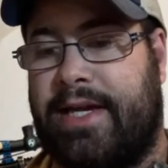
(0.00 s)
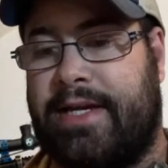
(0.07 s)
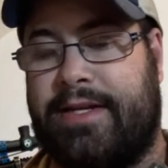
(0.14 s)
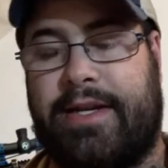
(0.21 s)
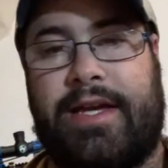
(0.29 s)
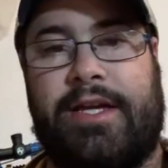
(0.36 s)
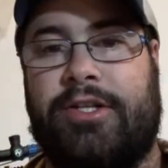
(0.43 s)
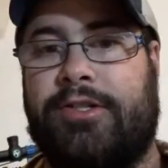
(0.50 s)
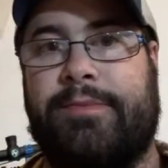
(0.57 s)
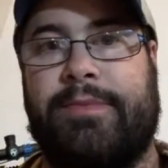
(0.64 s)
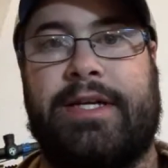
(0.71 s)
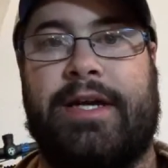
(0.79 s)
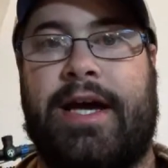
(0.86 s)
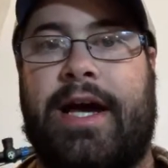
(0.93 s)
and
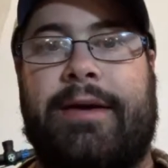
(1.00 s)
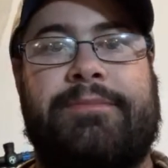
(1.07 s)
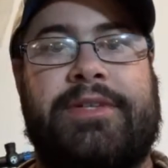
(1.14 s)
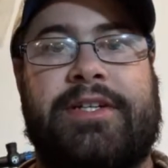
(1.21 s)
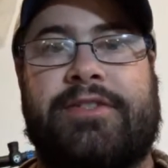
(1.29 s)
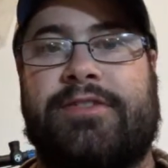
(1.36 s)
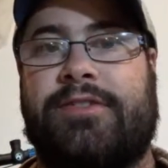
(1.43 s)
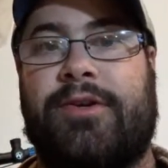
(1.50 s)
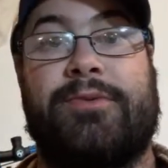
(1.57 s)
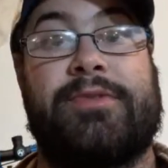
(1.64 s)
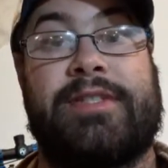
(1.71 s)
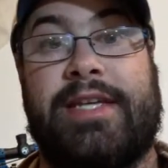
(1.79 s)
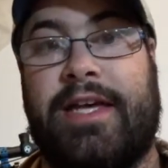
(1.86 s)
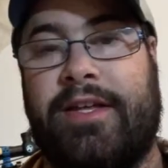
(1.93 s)
element optics don't
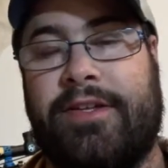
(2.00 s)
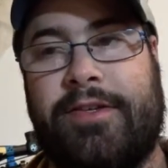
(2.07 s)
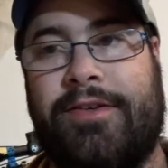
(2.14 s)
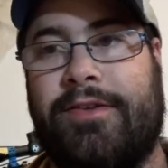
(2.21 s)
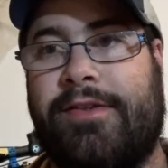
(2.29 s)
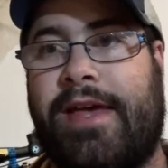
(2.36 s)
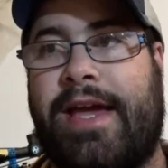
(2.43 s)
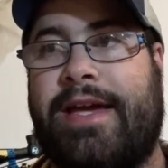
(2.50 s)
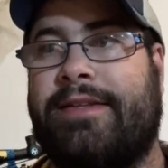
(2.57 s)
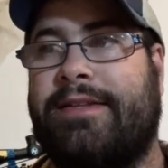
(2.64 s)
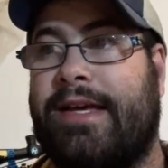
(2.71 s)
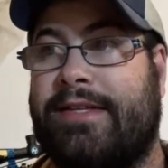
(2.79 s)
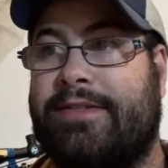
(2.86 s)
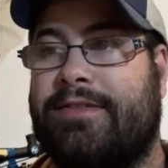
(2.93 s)
tell you that.
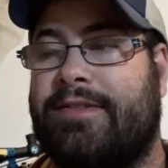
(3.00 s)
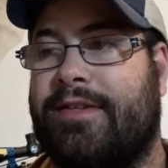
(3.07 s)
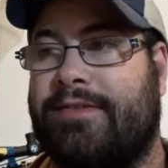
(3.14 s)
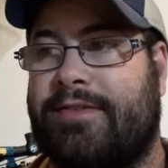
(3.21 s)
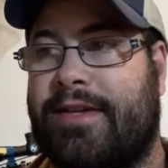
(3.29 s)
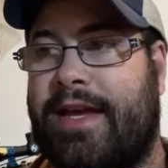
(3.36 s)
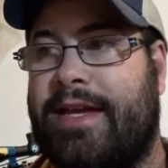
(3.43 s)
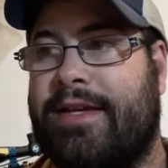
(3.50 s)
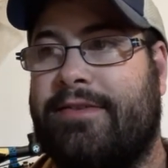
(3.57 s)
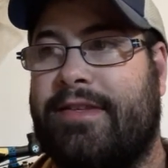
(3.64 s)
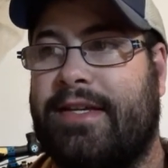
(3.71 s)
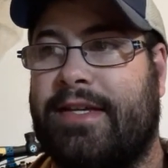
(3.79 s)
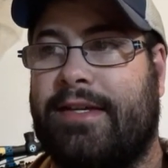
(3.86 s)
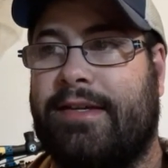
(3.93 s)
That's the sad
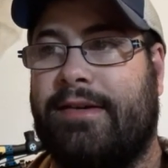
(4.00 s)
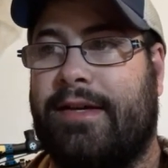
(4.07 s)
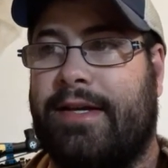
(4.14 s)
thing.